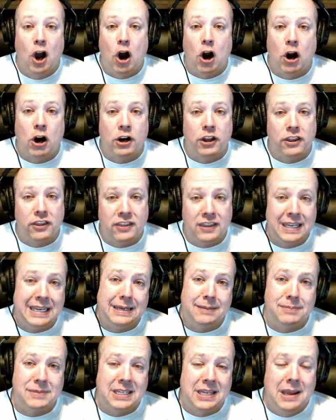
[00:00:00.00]
are
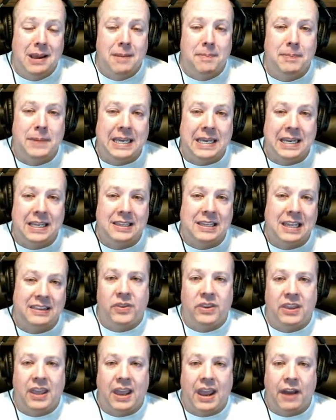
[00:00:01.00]
themed, meaning that
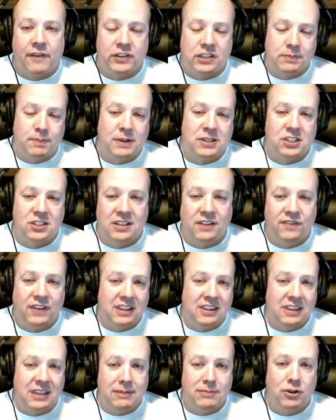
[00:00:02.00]
they have a specific
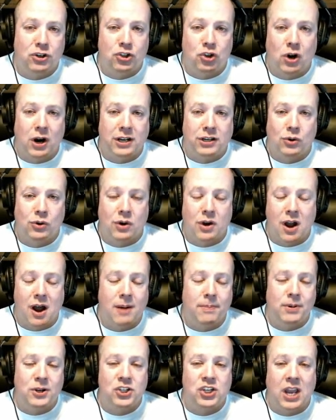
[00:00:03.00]
theme they're trying to
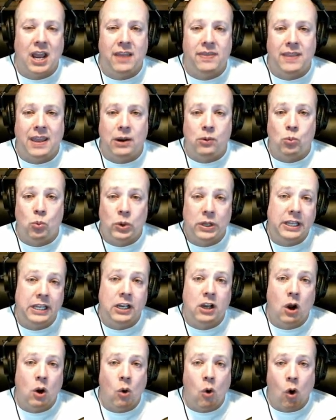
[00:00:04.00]
accomplish, and they really
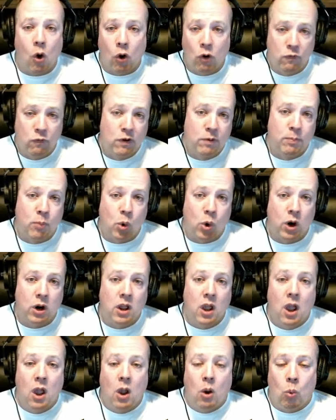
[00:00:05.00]
go overboard
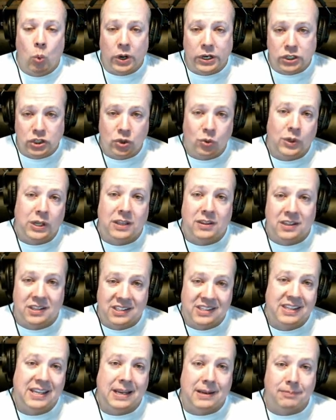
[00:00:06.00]
when doing this
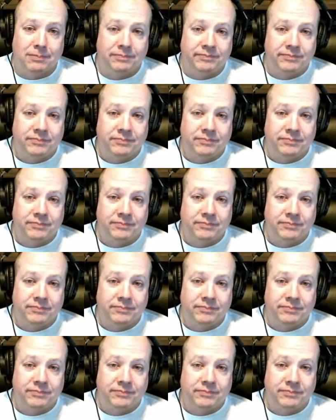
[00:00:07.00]
theme.